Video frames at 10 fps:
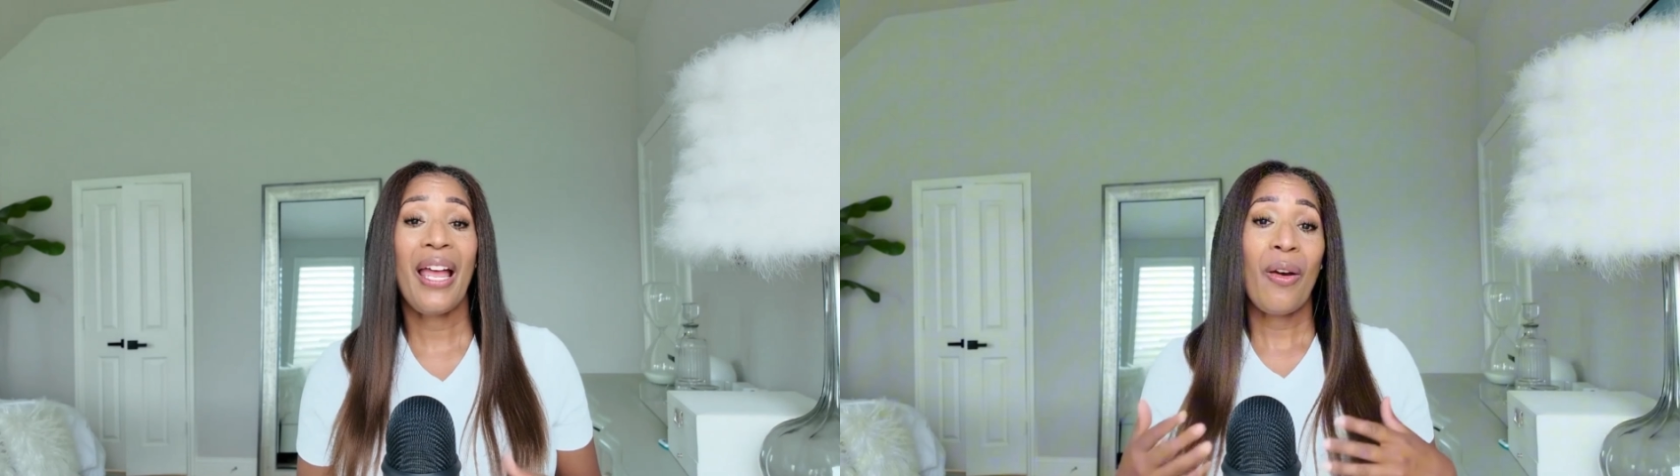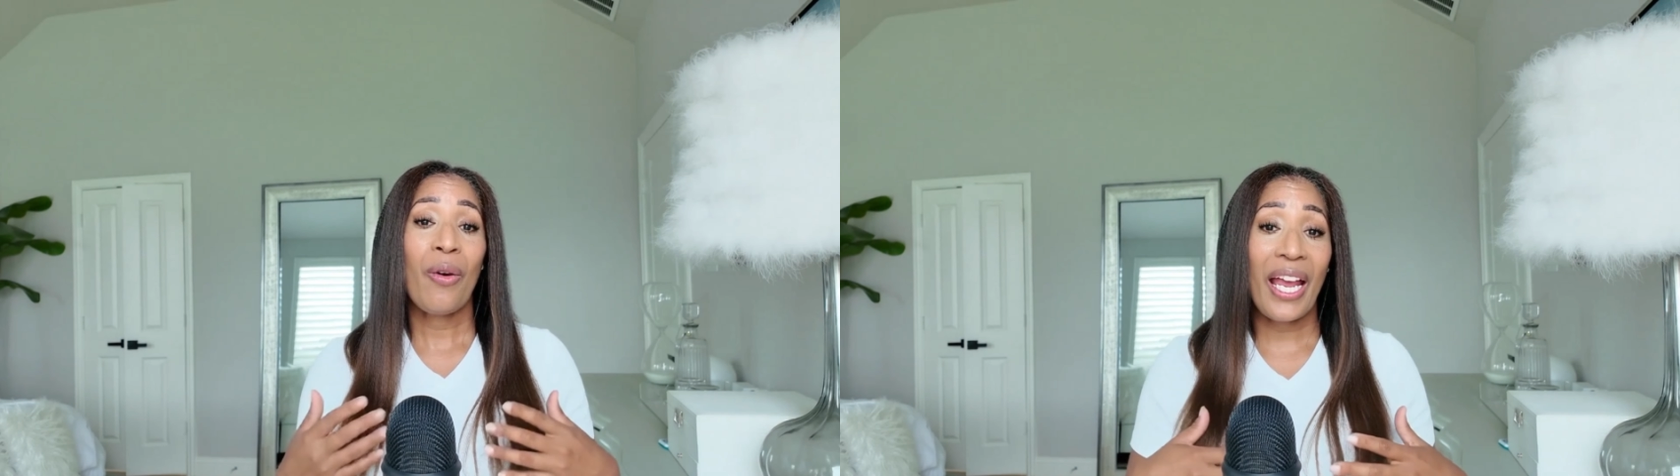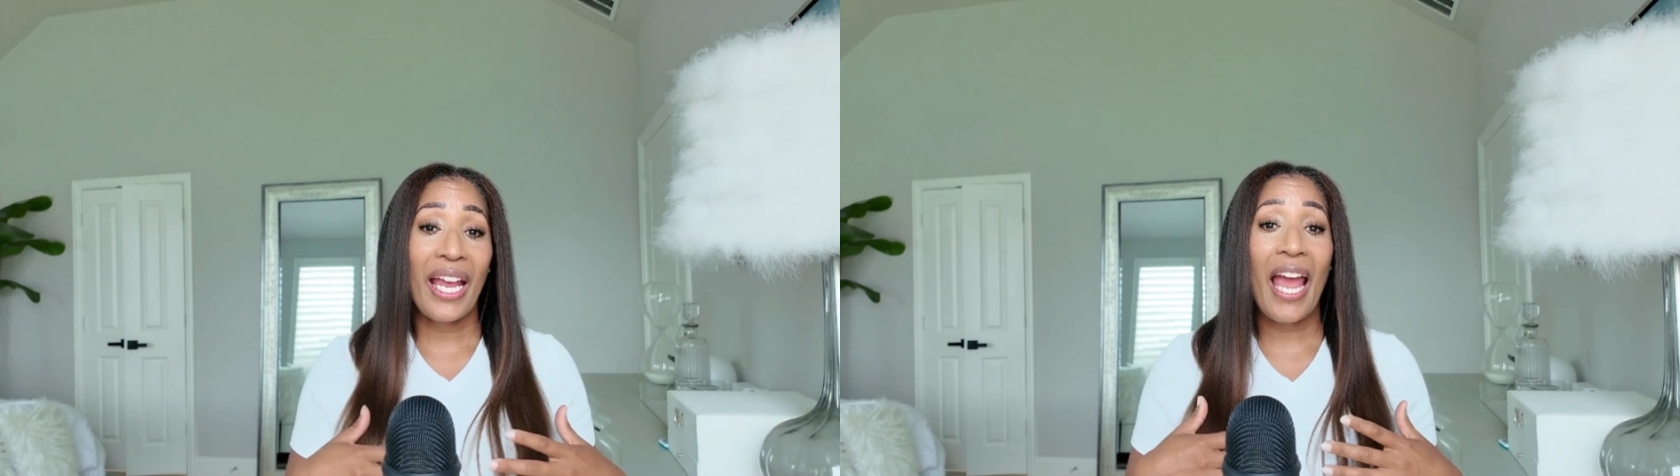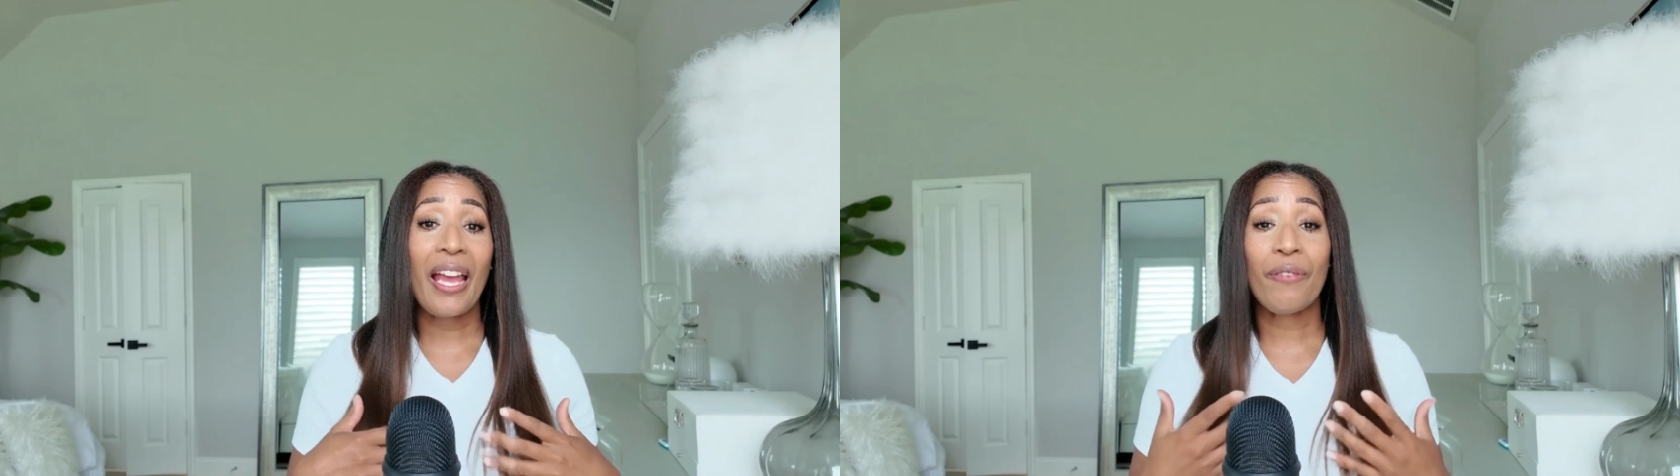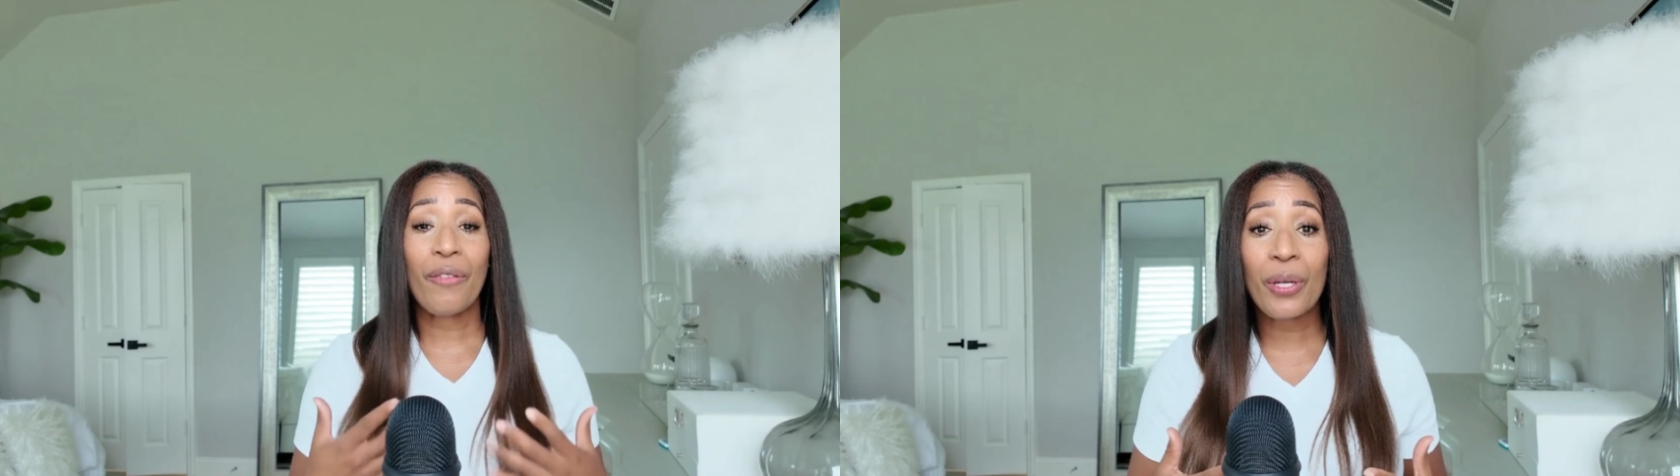or AI
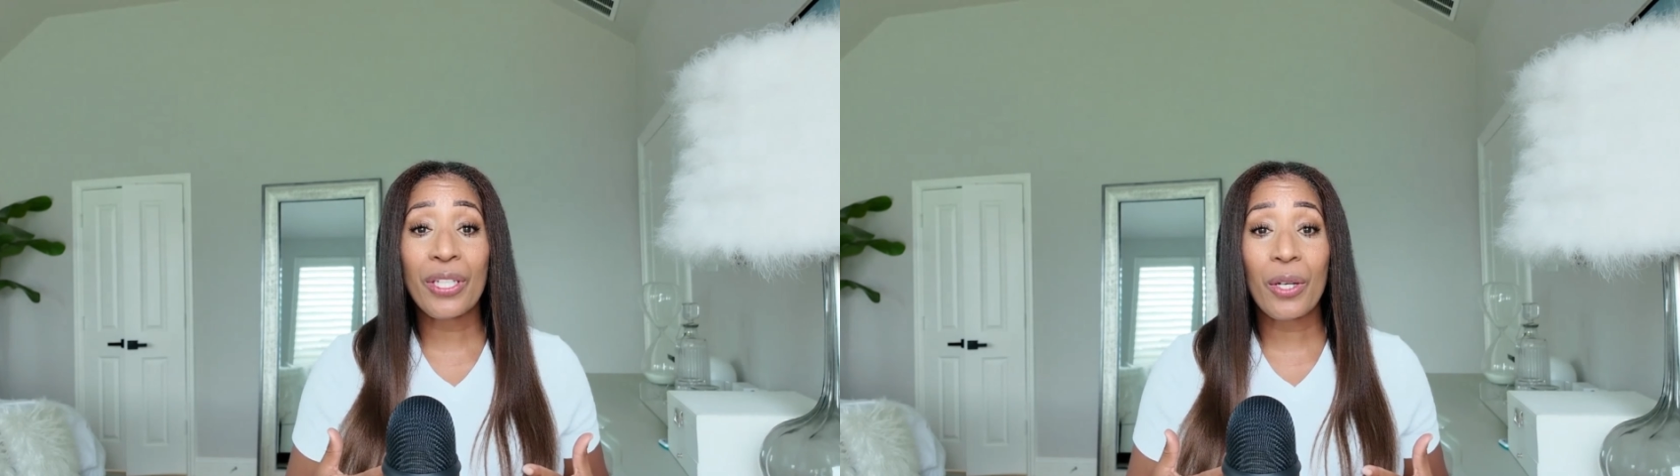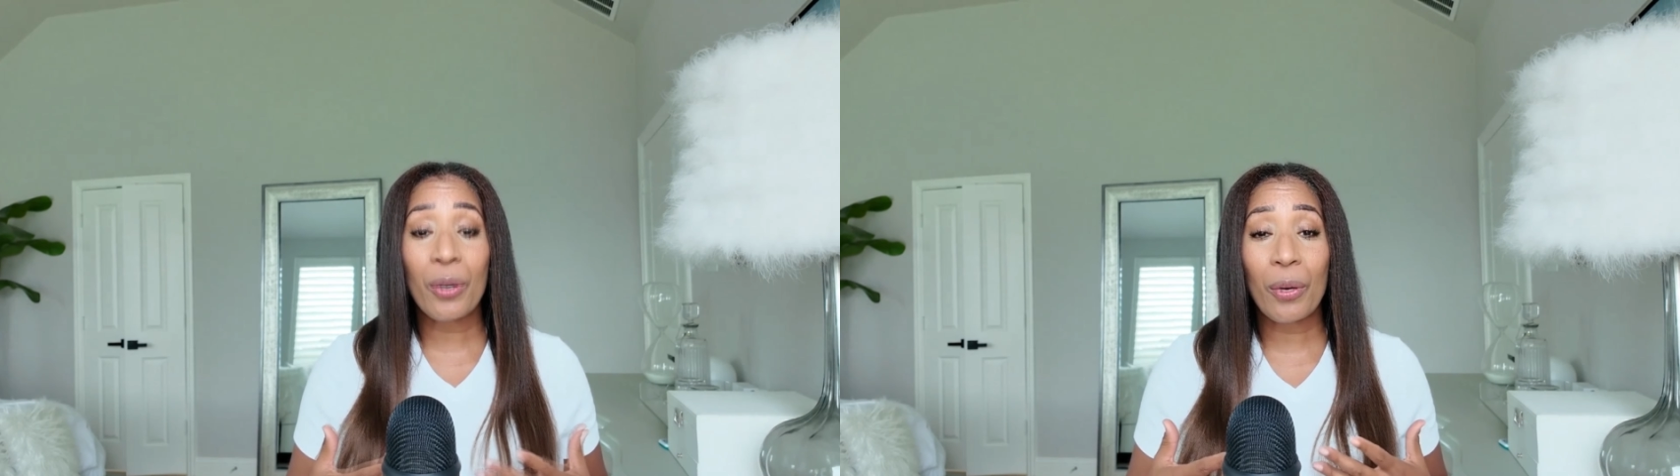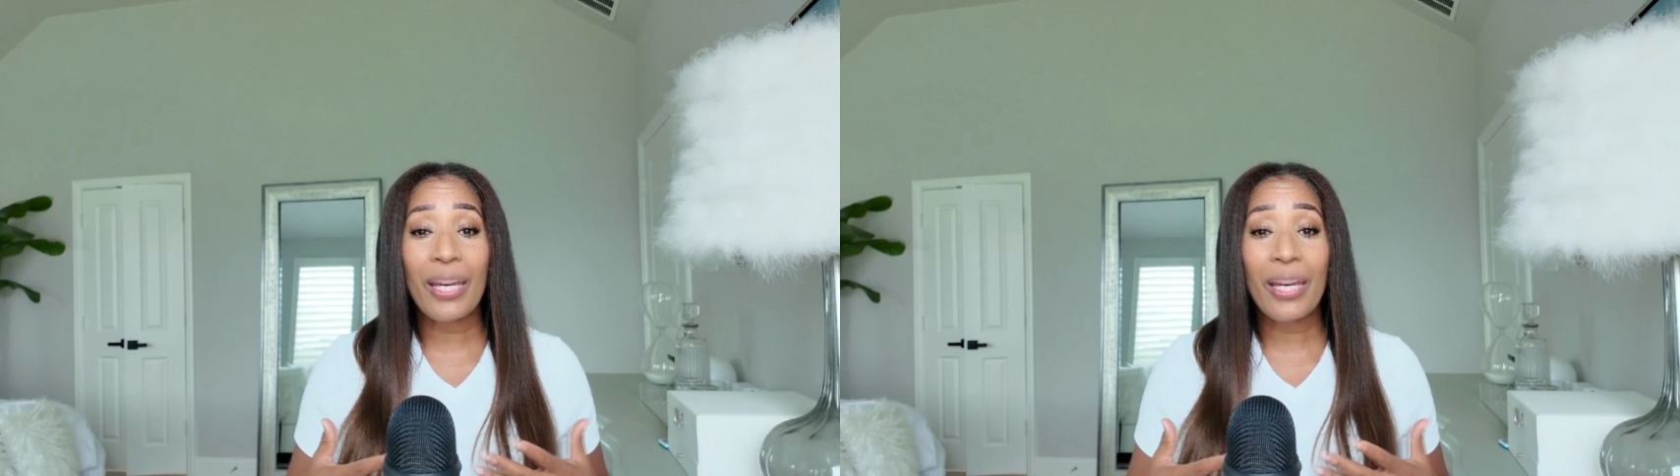influencer,